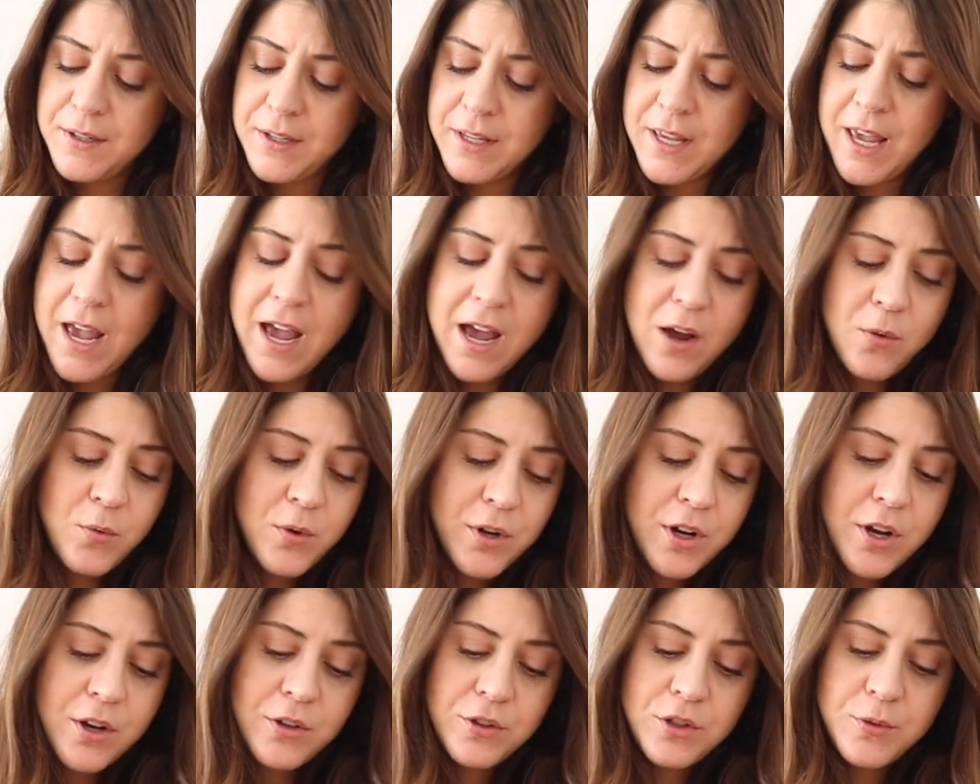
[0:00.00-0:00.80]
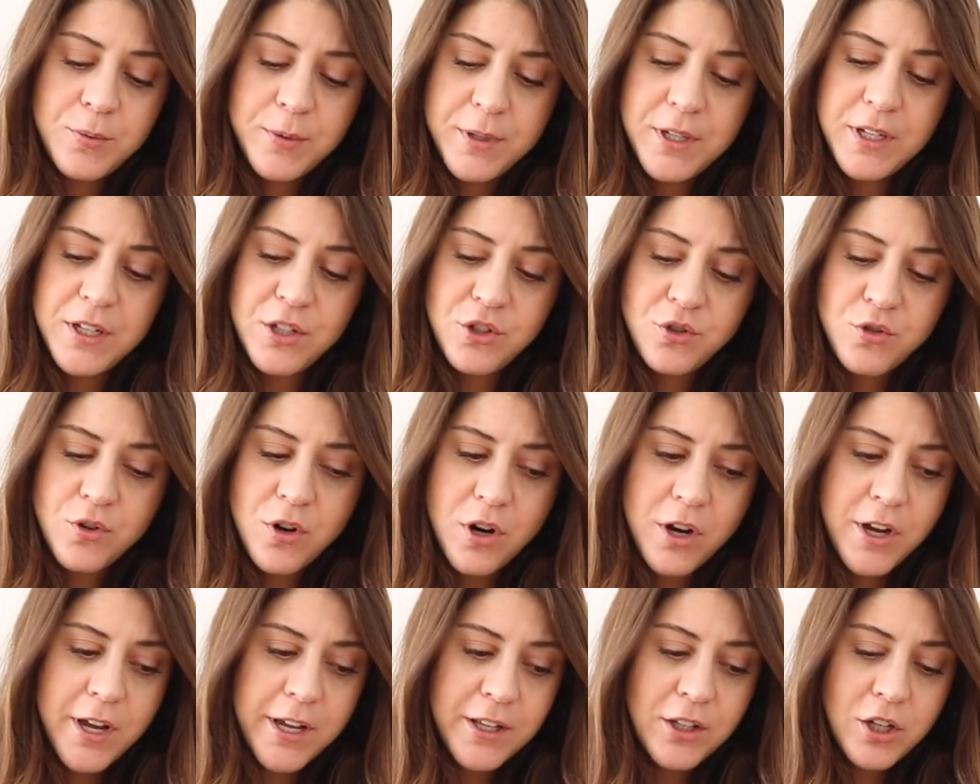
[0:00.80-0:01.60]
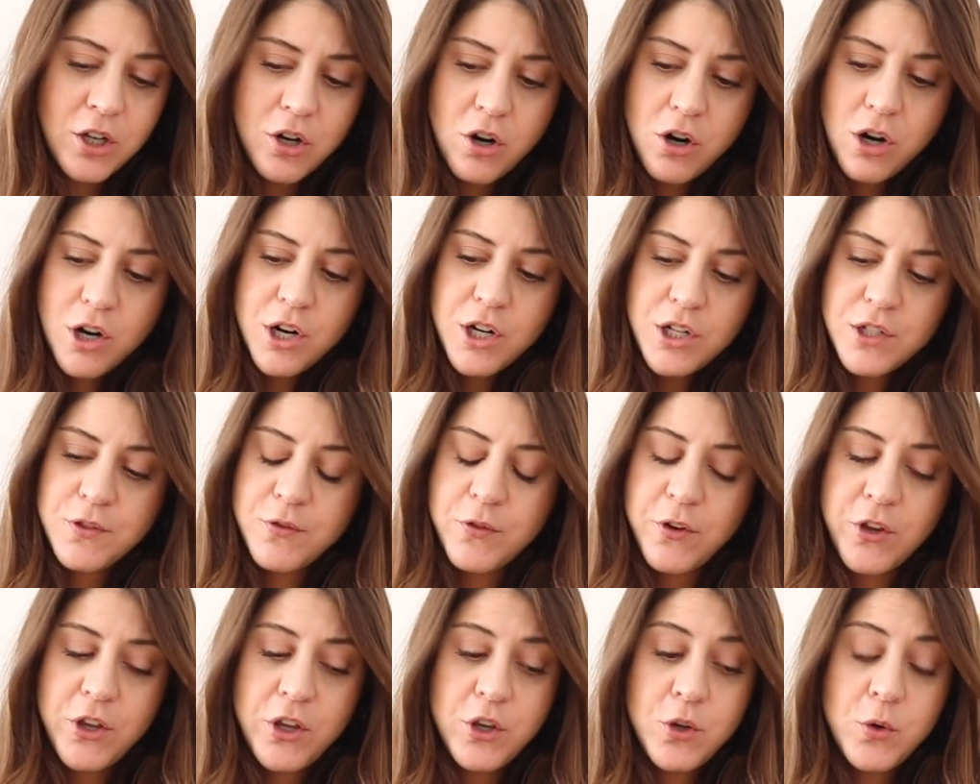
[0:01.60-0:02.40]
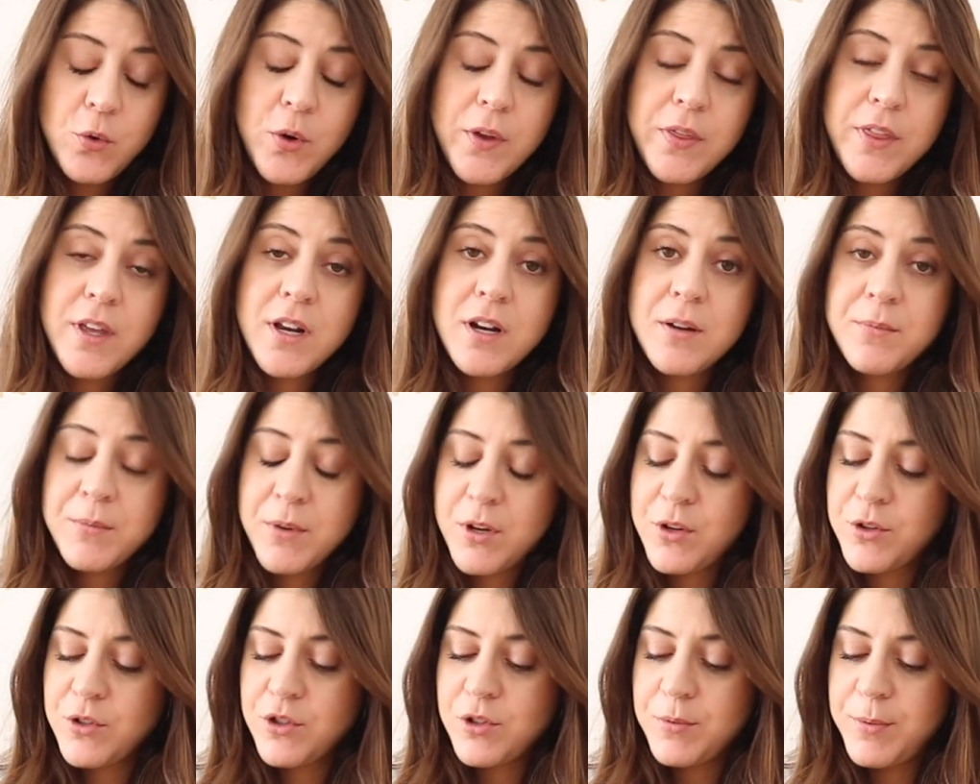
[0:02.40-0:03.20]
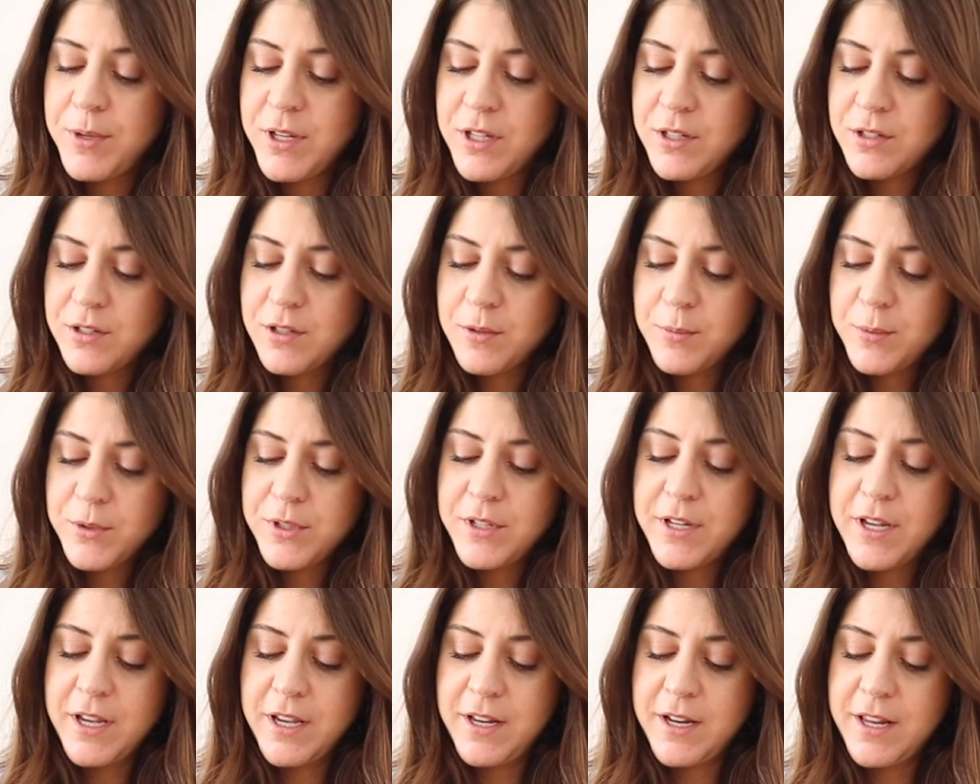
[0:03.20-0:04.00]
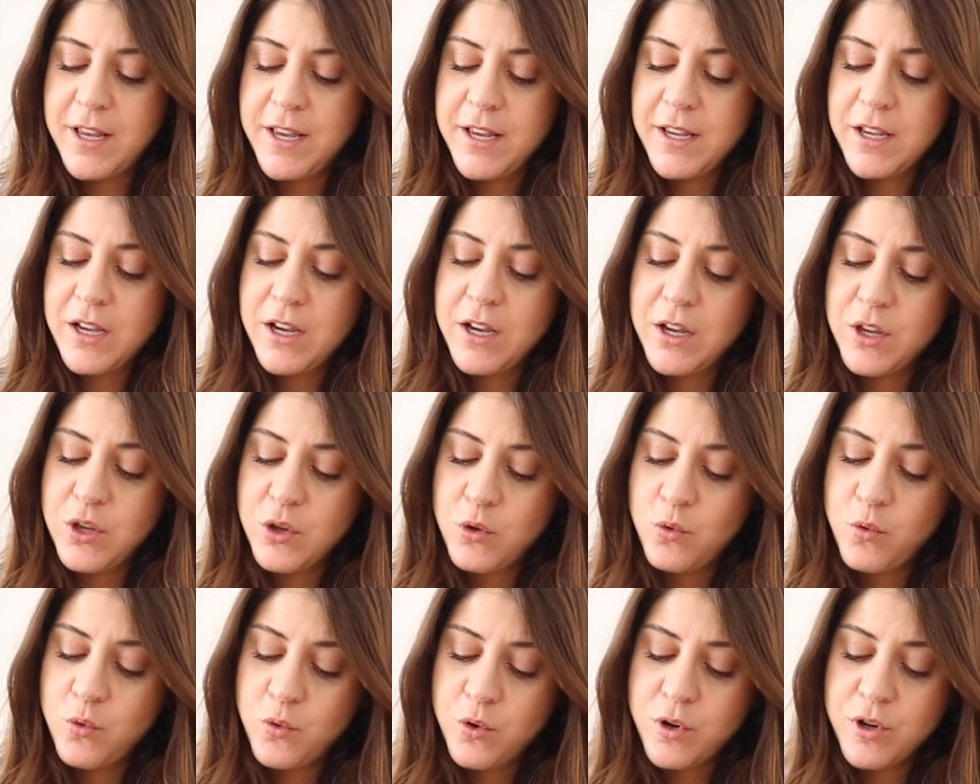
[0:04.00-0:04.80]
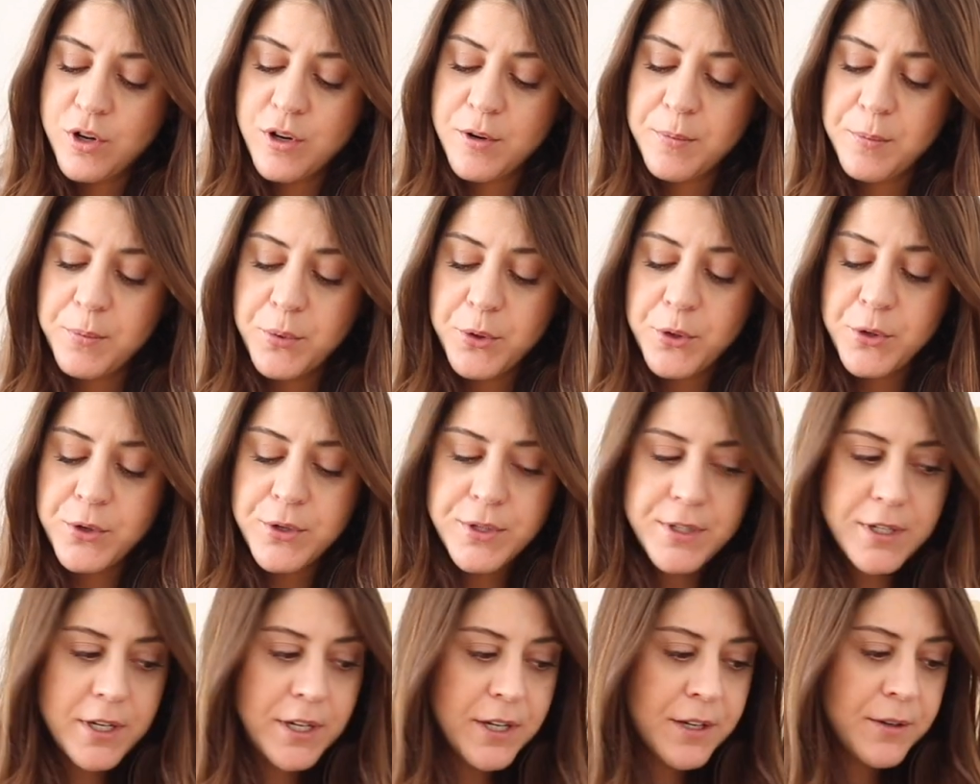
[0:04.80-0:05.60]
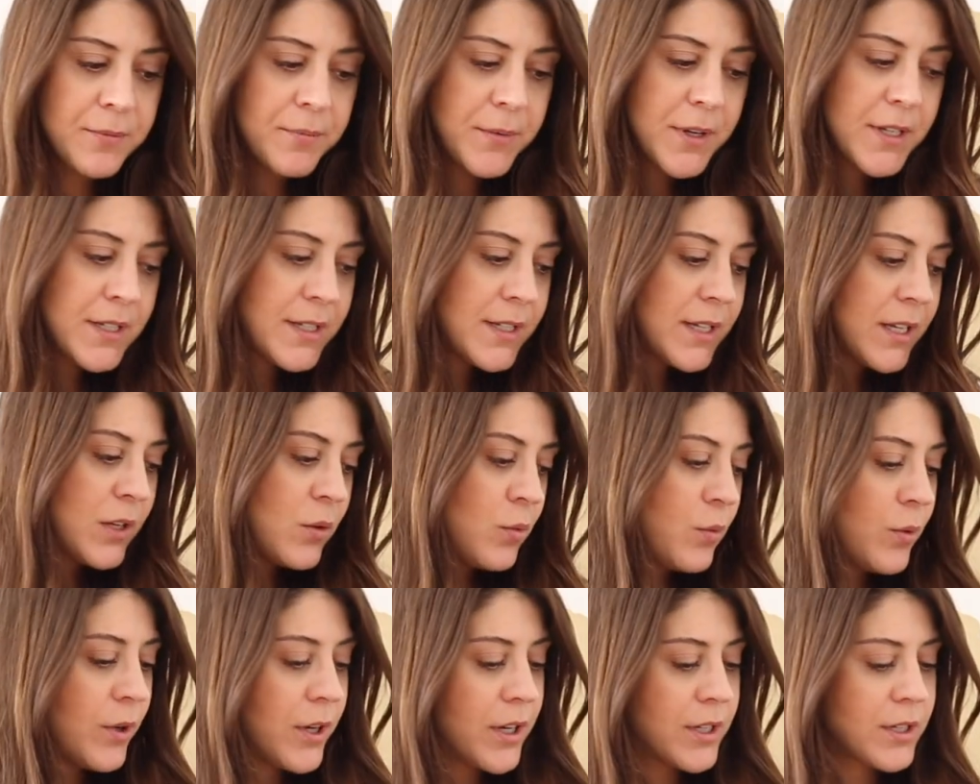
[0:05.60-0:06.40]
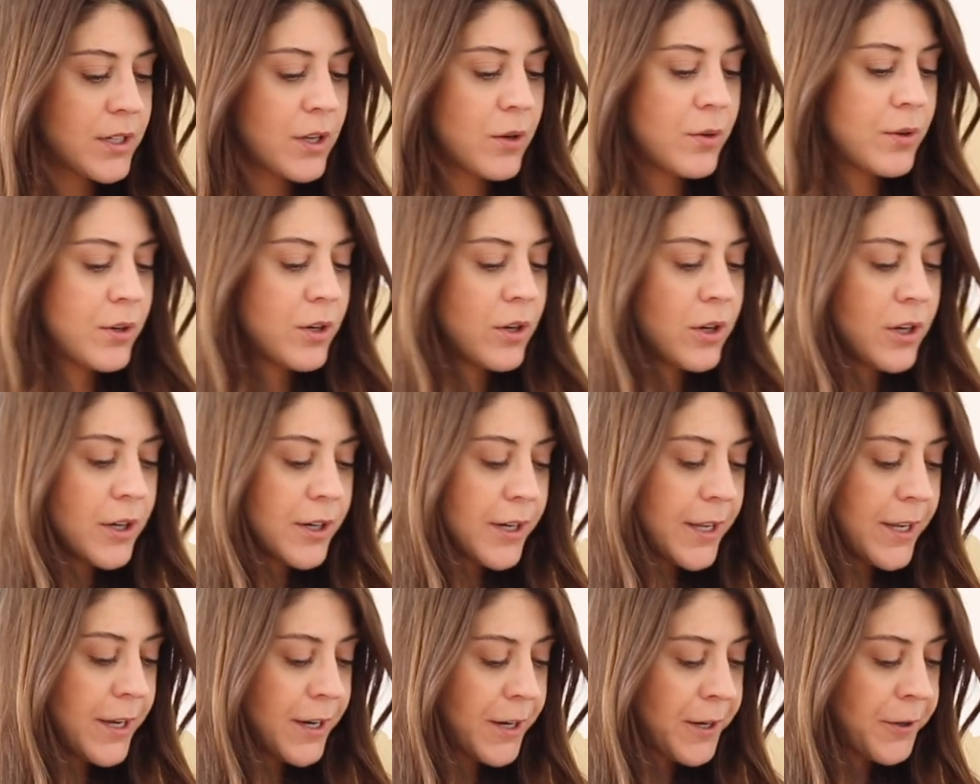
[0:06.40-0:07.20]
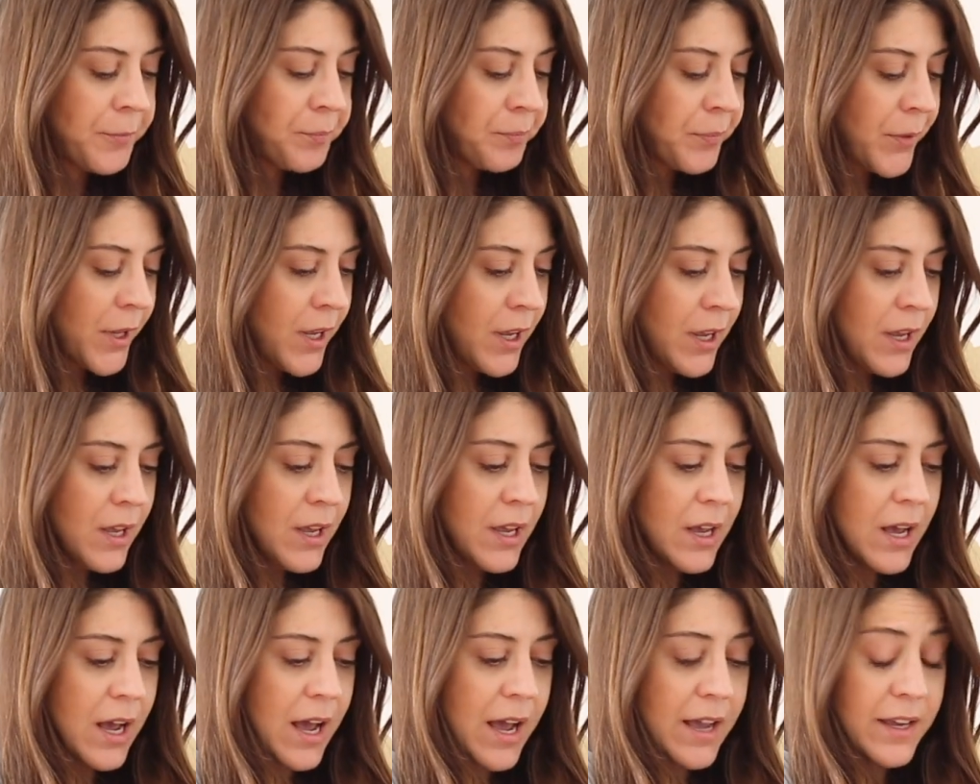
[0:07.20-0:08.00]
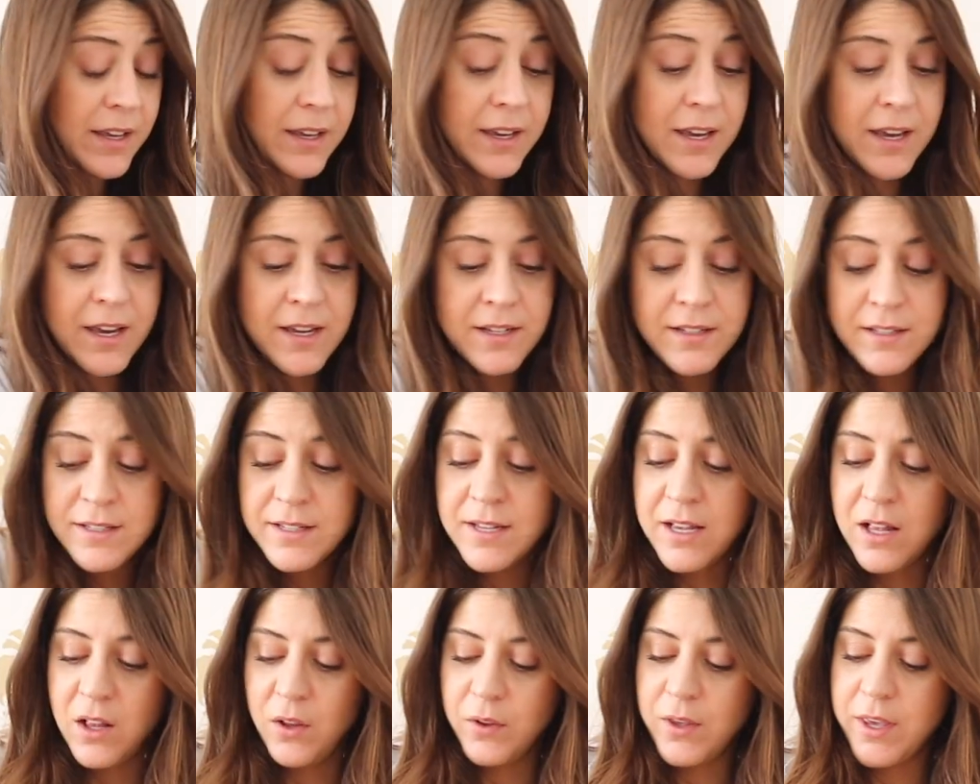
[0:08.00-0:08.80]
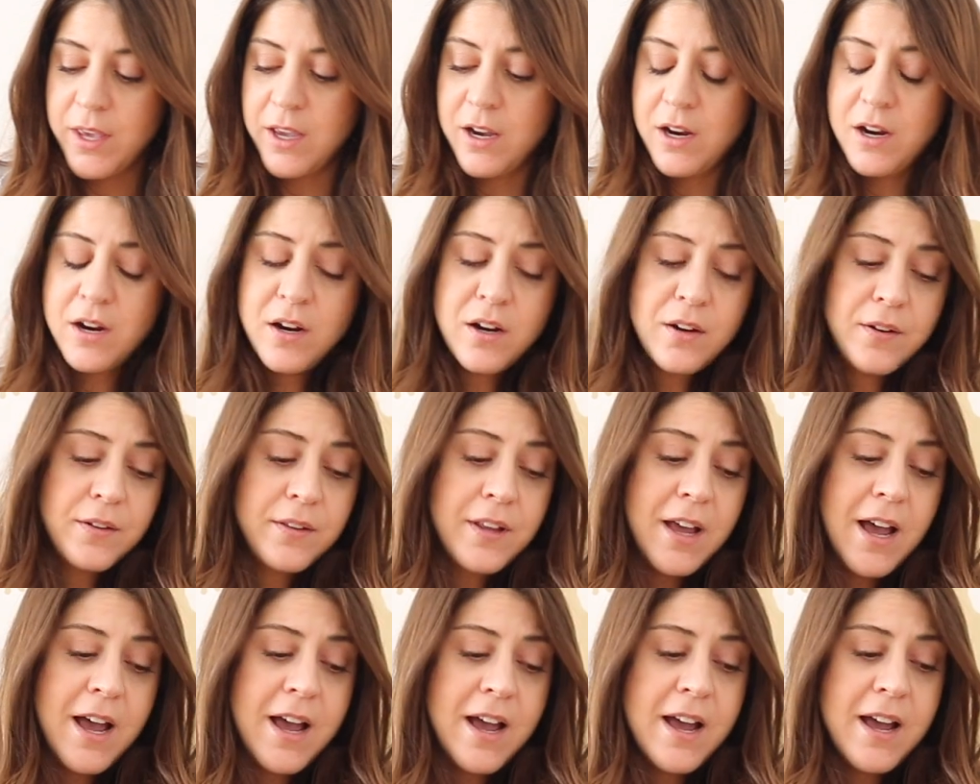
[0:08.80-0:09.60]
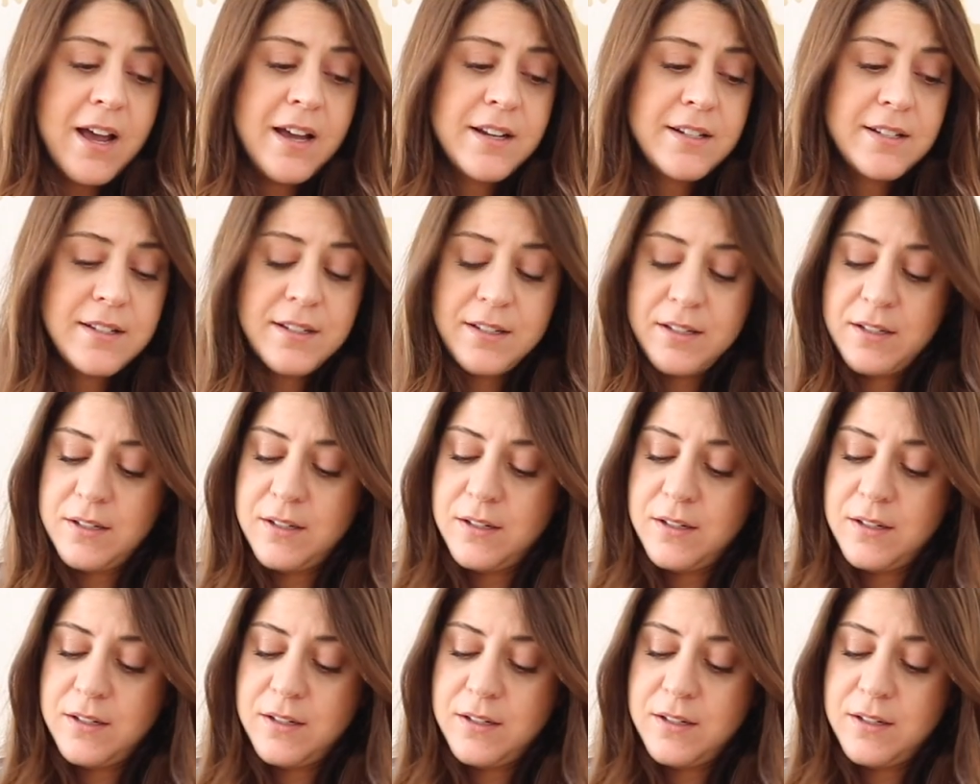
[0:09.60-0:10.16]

yeah, we're going to be drawing the cards for you, and then I'm going to be interpreting your person and see what is going on here. I can tell here that,